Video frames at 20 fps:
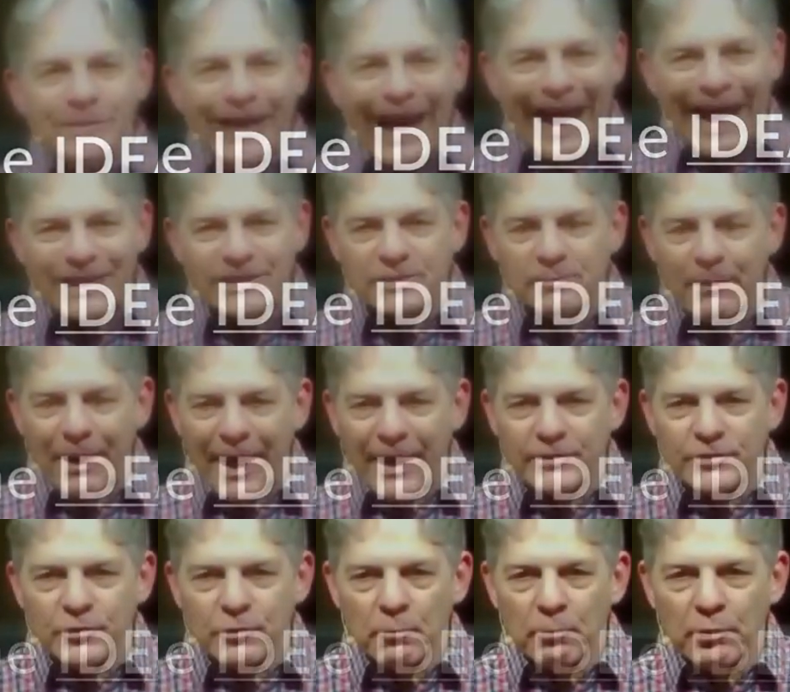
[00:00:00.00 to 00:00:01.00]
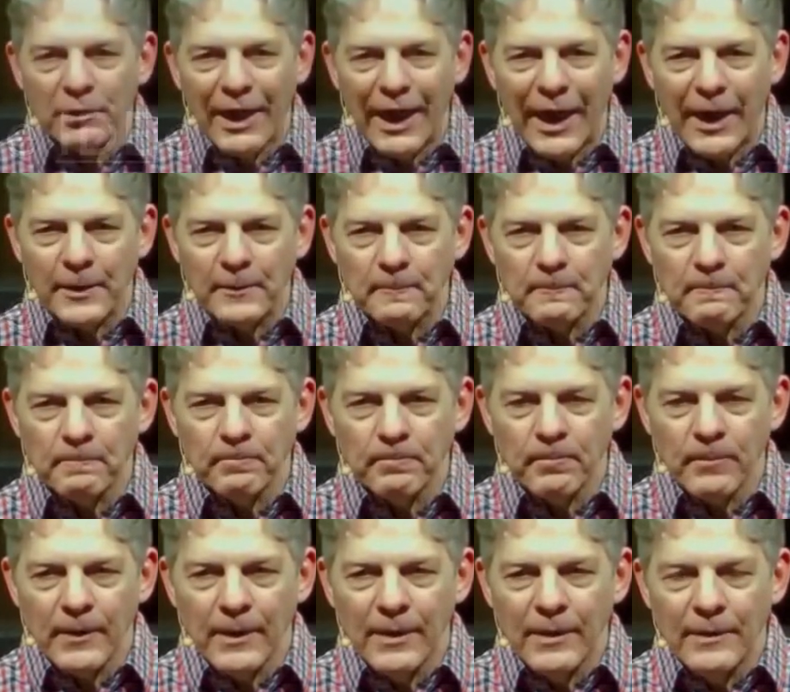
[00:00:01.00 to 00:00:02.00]
to God's master plan.
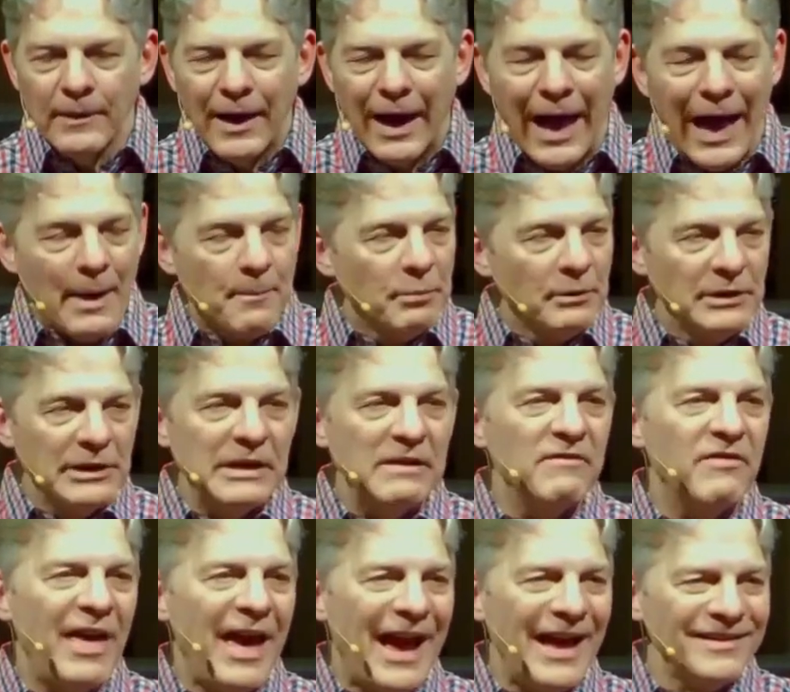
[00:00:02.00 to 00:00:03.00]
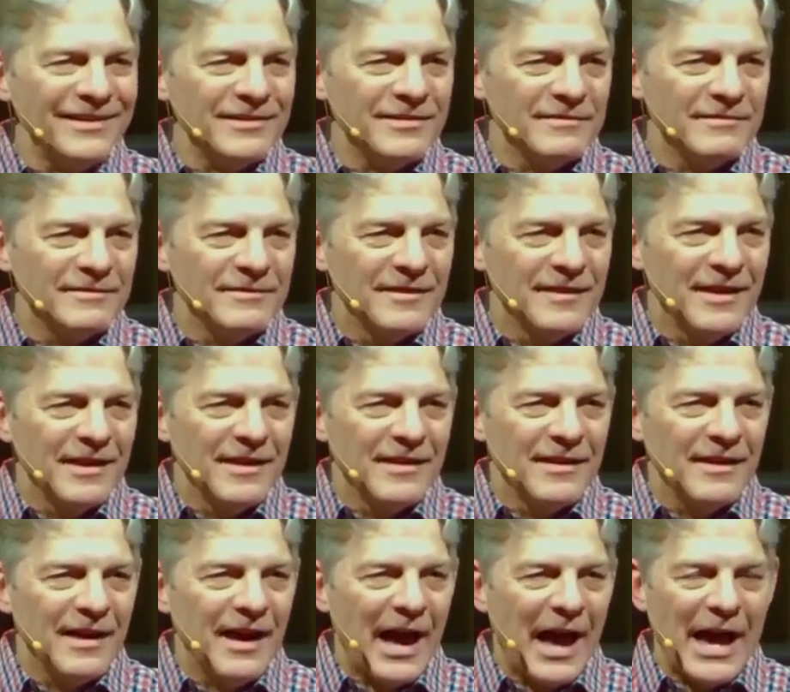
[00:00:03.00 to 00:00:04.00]
I believe that.
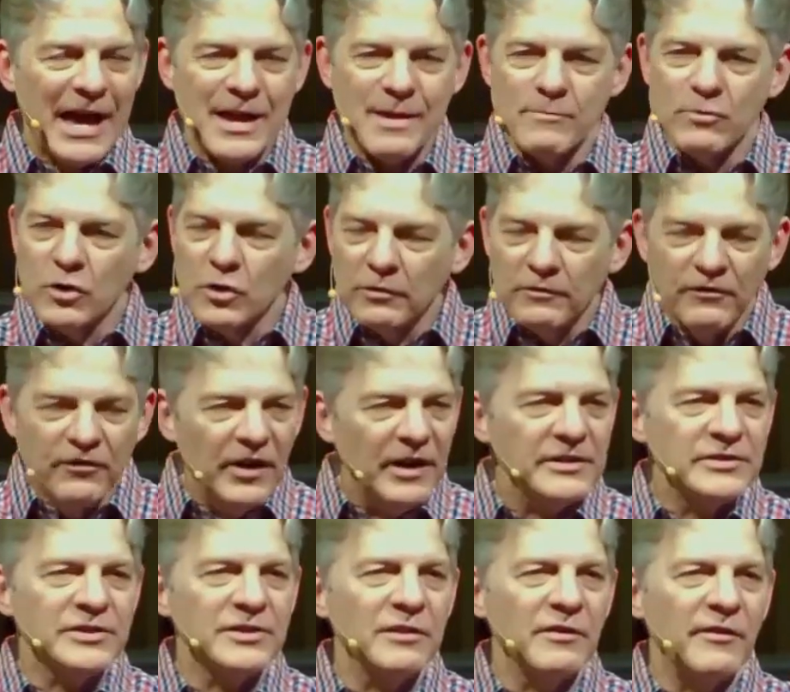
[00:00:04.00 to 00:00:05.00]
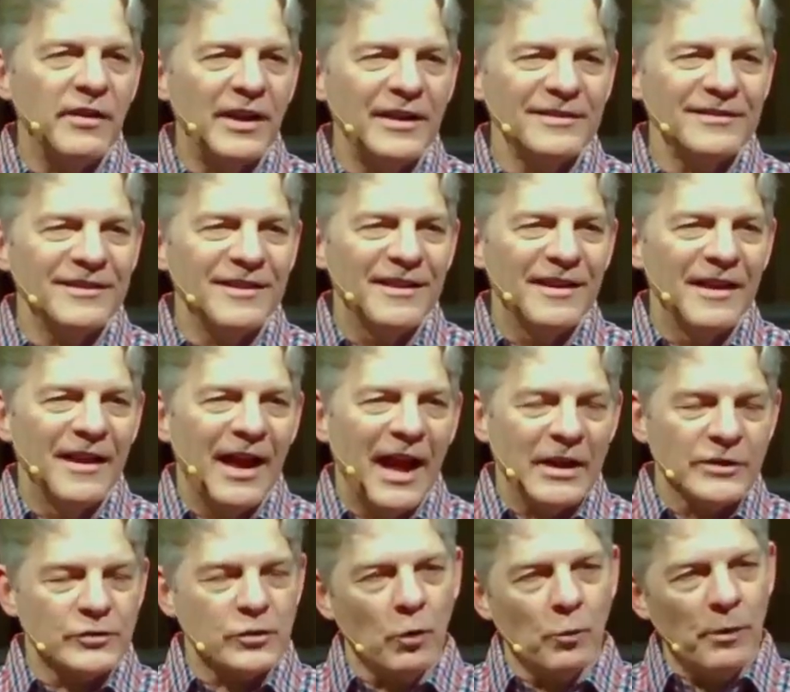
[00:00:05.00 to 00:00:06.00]
I am convinced of it.
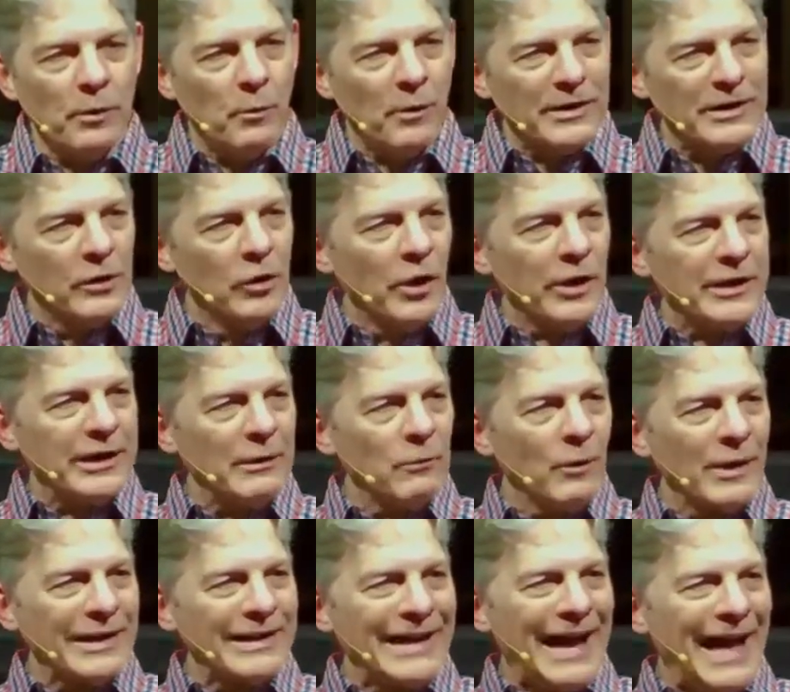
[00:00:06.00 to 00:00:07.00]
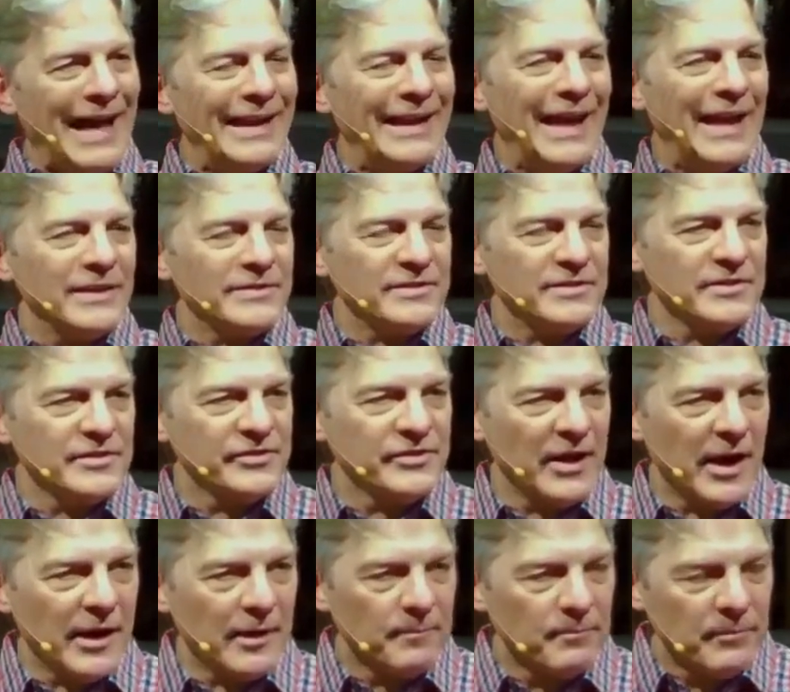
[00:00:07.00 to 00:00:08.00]
And so we want to look at what God
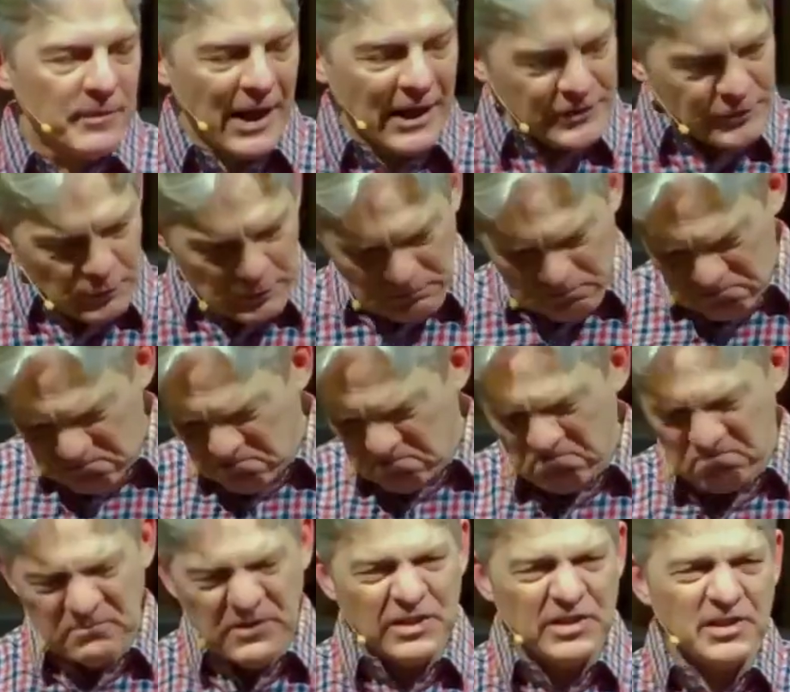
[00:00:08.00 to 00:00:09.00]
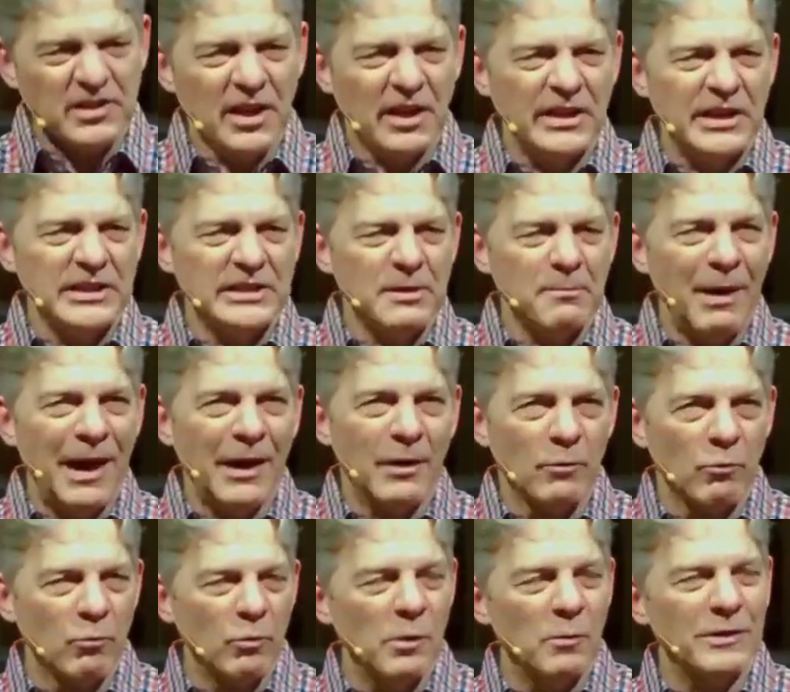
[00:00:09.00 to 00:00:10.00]
has to say. That's what this study is
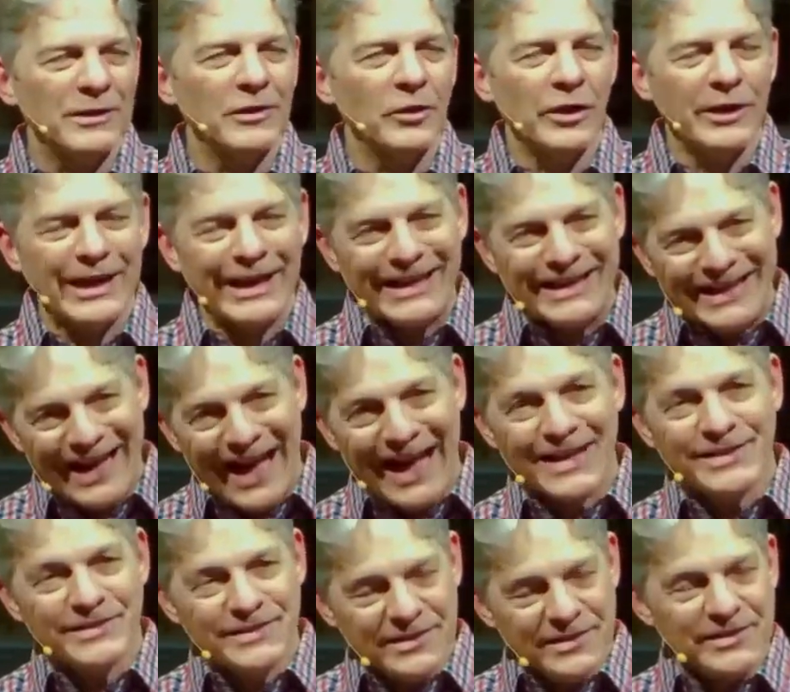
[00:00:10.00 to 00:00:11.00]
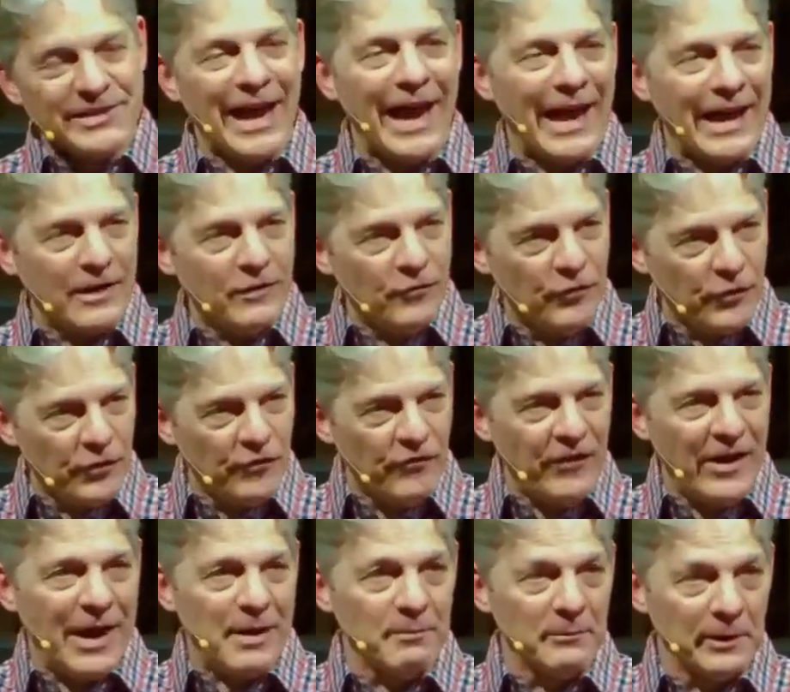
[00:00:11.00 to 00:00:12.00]
about. We want to look at God's design
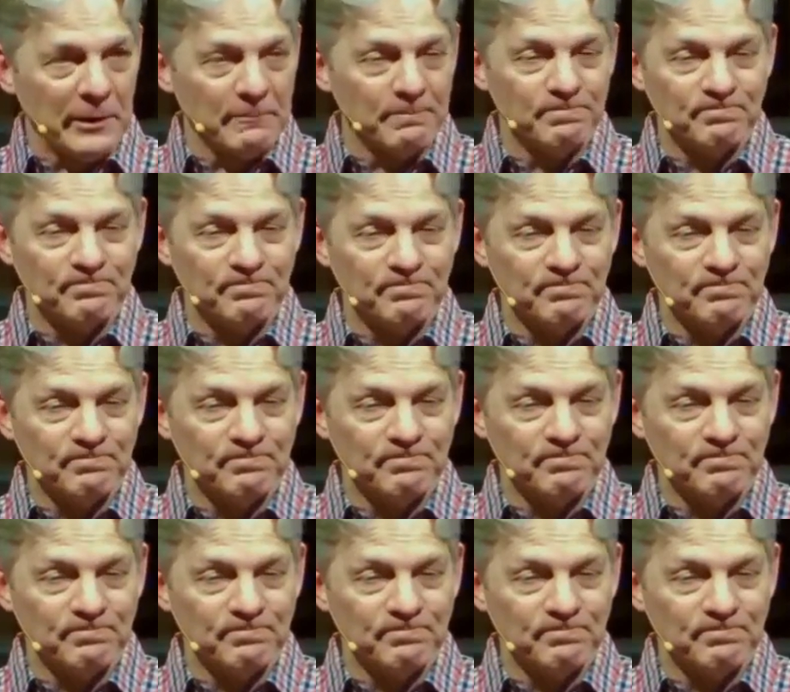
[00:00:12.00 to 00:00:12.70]
for the family,